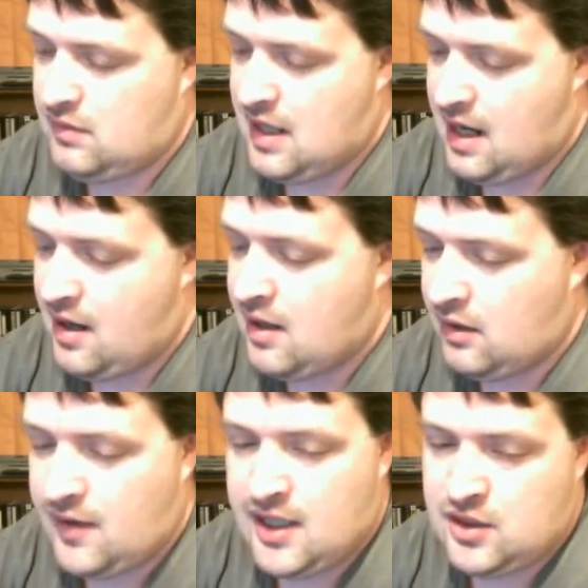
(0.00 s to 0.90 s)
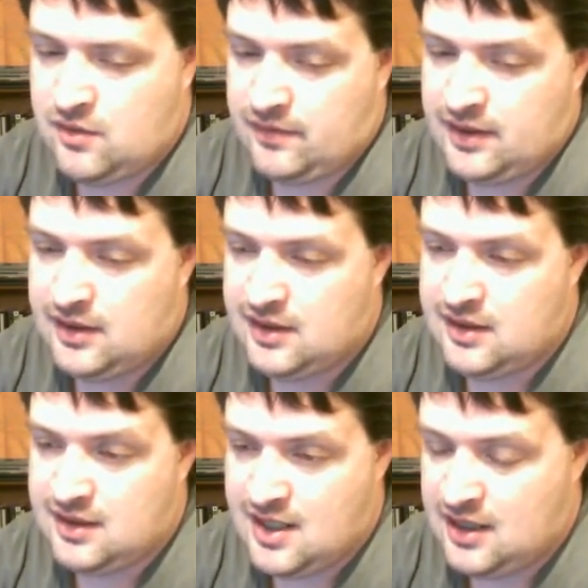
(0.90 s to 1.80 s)
I graduated
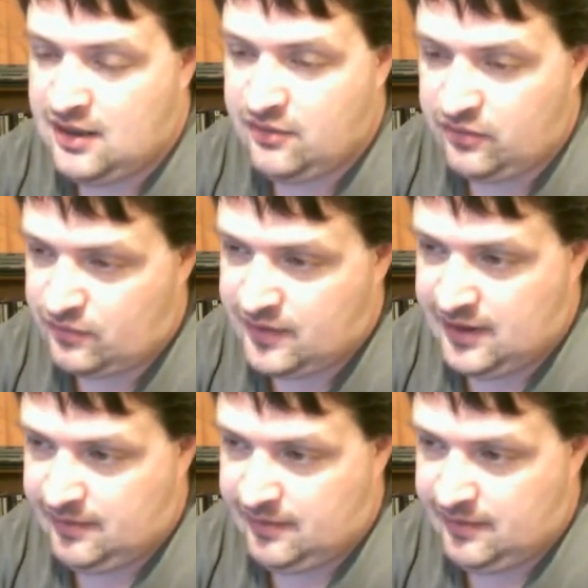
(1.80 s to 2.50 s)
in 93.